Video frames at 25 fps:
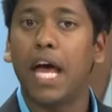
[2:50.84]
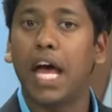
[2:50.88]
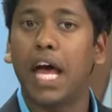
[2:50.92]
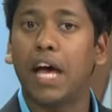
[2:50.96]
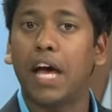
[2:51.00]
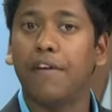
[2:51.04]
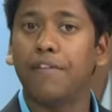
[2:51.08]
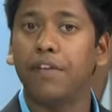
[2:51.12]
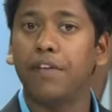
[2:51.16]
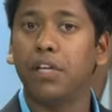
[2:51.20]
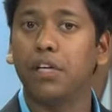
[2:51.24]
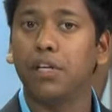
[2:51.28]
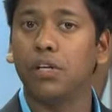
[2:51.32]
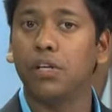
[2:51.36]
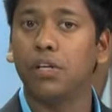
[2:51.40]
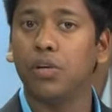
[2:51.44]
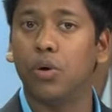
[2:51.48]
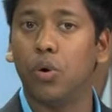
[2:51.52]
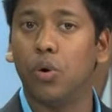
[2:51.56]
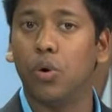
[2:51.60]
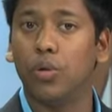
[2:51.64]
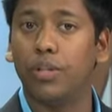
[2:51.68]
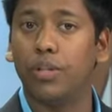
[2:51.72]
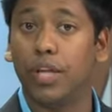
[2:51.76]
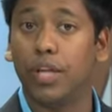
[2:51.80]
Having a
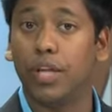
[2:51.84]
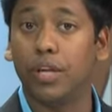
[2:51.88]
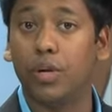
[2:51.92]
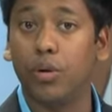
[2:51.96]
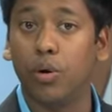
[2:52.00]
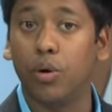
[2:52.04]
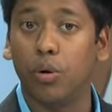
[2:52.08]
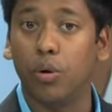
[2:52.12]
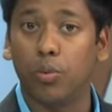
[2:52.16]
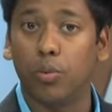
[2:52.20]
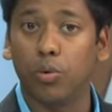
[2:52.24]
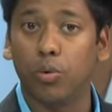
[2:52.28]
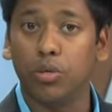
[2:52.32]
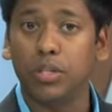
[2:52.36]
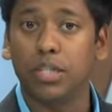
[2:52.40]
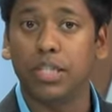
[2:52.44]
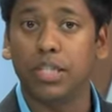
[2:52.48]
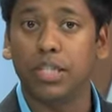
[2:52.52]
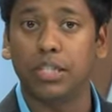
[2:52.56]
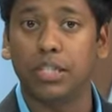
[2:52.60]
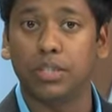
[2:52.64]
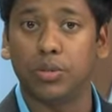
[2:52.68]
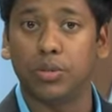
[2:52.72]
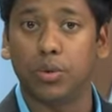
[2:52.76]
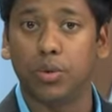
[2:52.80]
goal that you are
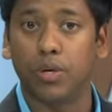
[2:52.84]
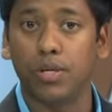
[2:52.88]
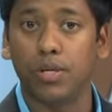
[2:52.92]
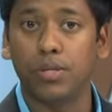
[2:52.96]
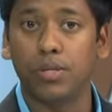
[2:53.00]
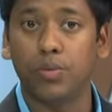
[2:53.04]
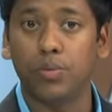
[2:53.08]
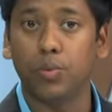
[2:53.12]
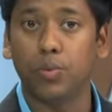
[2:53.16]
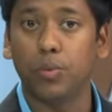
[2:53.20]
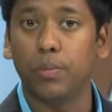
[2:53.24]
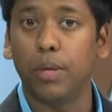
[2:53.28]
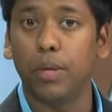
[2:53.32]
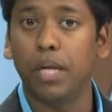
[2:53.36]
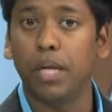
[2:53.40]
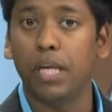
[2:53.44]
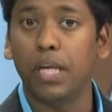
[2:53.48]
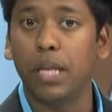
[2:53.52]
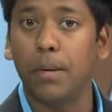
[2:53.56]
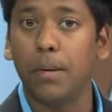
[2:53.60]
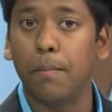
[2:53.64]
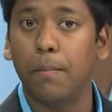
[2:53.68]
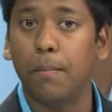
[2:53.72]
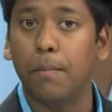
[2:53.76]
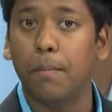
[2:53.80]
working towards will
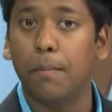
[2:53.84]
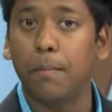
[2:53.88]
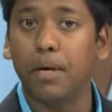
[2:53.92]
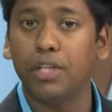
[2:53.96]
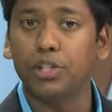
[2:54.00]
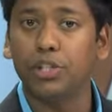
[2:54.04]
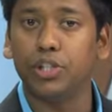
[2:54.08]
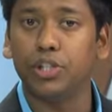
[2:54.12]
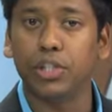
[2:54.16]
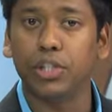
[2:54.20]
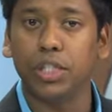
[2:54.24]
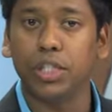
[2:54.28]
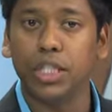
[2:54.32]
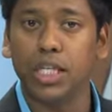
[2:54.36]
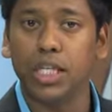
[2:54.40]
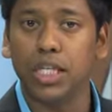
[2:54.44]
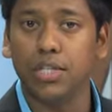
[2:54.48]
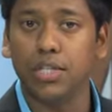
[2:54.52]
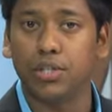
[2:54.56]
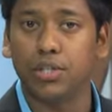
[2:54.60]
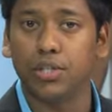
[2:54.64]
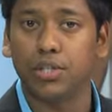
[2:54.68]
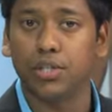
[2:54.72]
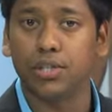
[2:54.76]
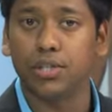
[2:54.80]
make it much
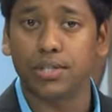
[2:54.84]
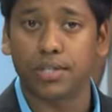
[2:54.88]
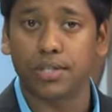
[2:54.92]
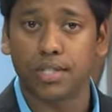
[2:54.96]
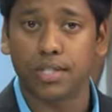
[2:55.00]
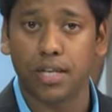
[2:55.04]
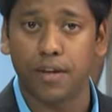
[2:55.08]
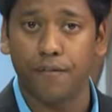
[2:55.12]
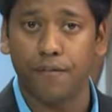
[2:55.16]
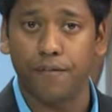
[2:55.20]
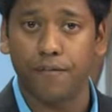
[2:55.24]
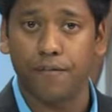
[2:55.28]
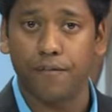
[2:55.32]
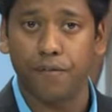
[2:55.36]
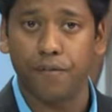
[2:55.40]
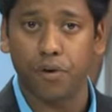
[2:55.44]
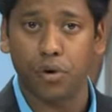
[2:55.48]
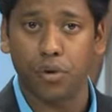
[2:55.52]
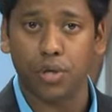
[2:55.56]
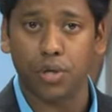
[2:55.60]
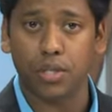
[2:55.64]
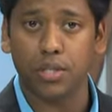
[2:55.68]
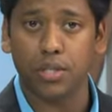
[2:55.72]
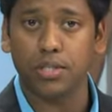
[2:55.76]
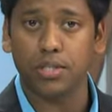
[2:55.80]
easier to stay
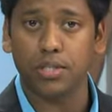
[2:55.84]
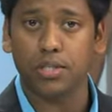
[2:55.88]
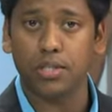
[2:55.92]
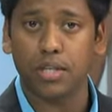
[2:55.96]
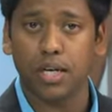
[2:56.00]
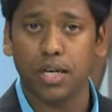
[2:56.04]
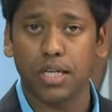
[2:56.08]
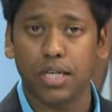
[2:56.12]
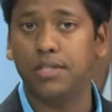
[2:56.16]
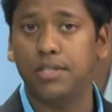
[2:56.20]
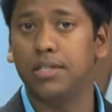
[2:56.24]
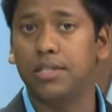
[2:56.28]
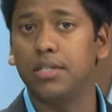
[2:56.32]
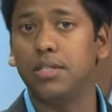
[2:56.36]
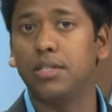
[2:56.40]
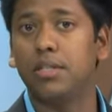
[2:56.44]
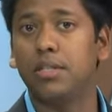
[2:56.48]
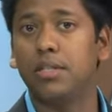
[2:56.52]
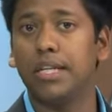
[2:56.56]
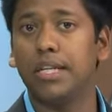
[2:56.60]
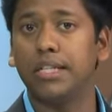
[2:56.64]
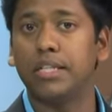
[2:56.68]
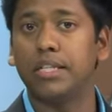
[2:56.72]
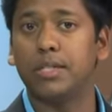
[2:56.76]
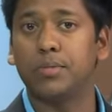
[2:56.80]
focused until
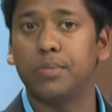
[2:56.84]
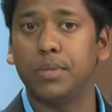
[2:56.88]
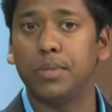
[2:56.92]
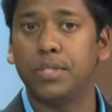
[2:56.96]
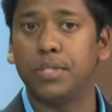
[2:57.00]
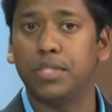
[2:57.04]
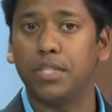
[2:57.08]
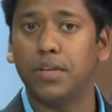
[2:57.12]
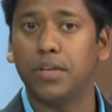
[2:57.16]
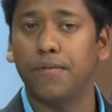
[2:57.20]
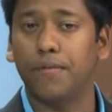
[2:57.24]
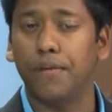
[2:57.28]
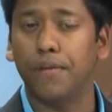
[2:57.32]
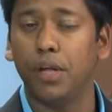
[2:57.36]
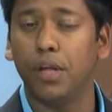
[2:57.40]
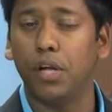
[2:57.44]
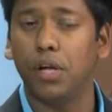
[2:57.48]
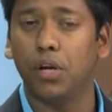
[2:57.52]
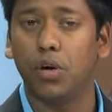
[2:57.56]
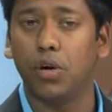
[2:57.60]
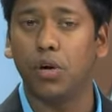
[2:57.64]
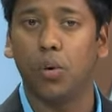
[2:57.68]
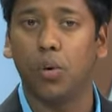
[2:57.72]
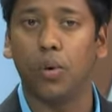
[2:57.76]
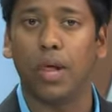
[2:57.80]
that
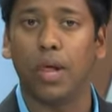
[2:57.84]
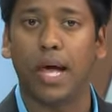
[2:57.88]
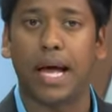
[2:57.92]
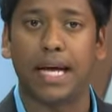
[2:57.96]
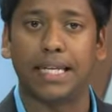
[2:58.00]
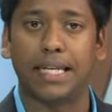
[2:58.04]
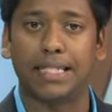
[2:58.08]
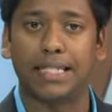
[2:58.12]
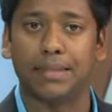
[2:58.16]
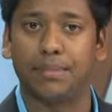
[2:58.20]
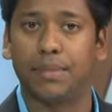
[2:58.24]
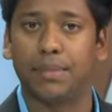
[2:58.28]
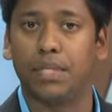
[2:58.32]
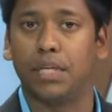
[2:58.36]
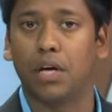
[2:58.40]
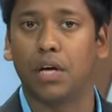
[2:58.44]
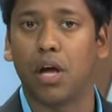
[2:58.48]
specific goal has been